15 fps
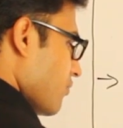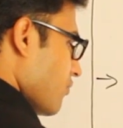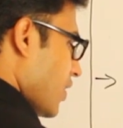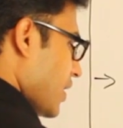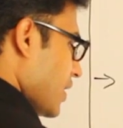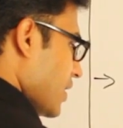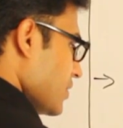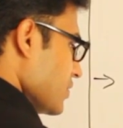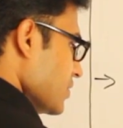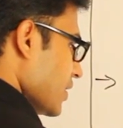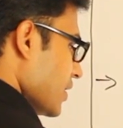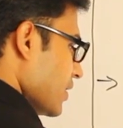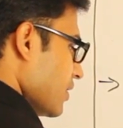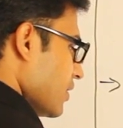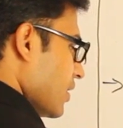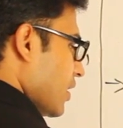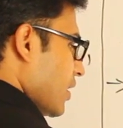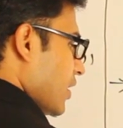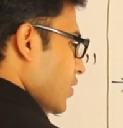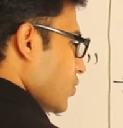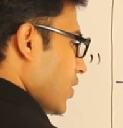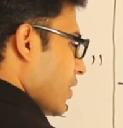y and z
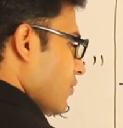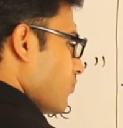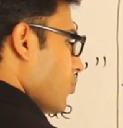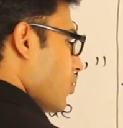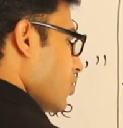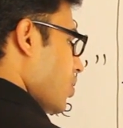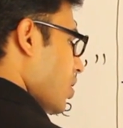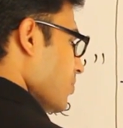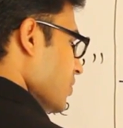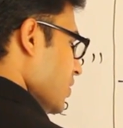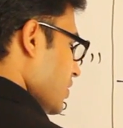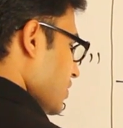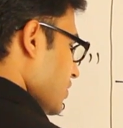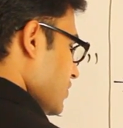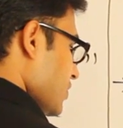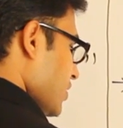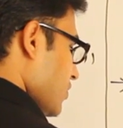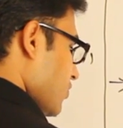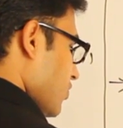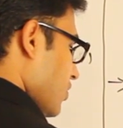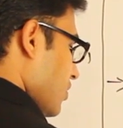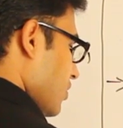you have 4 combinations,
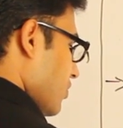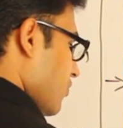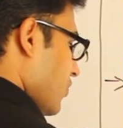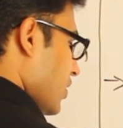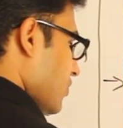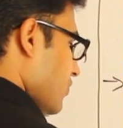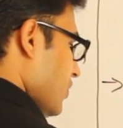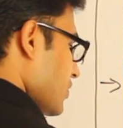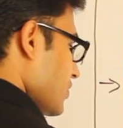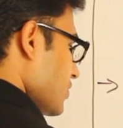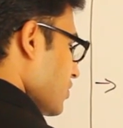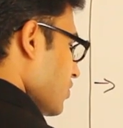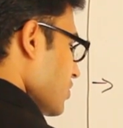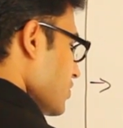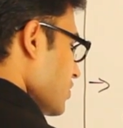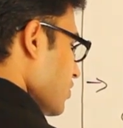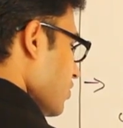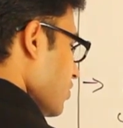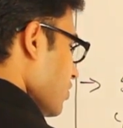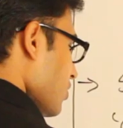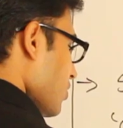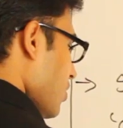therefore 1, 1, 0,
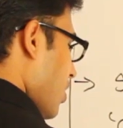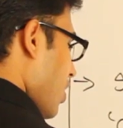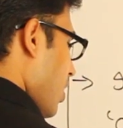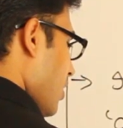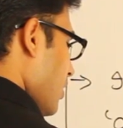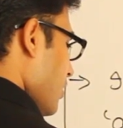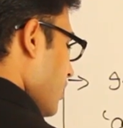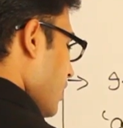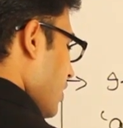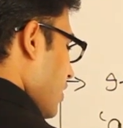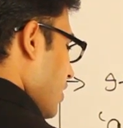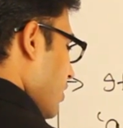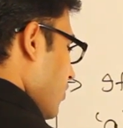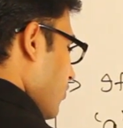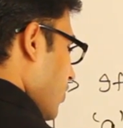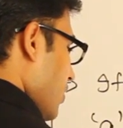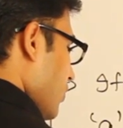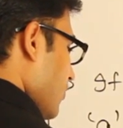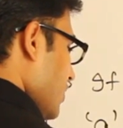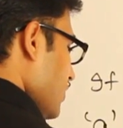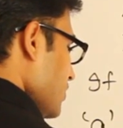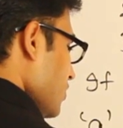0 or
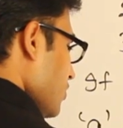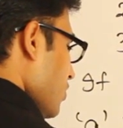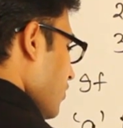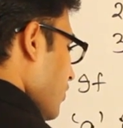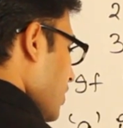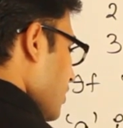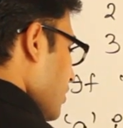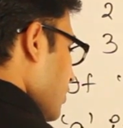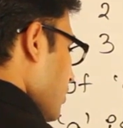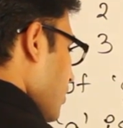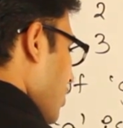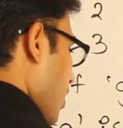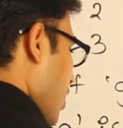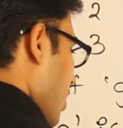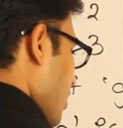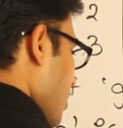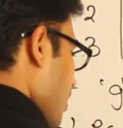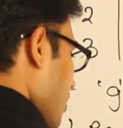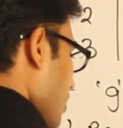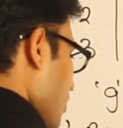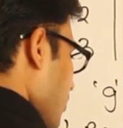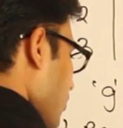1, 1, 0, 1
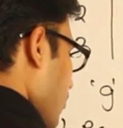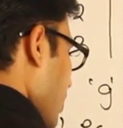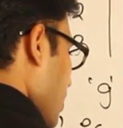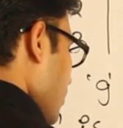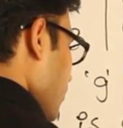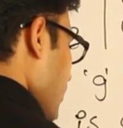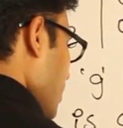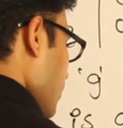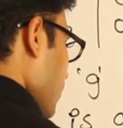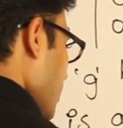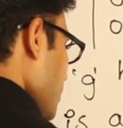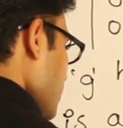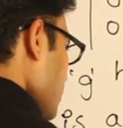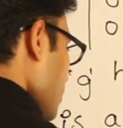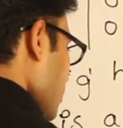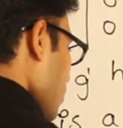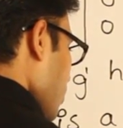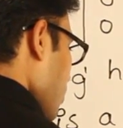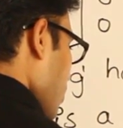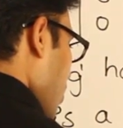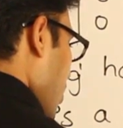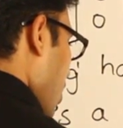or 1, 1, 1,
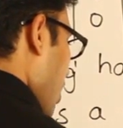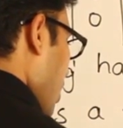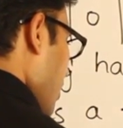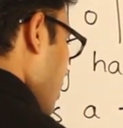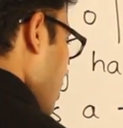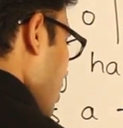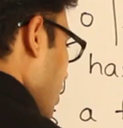0 or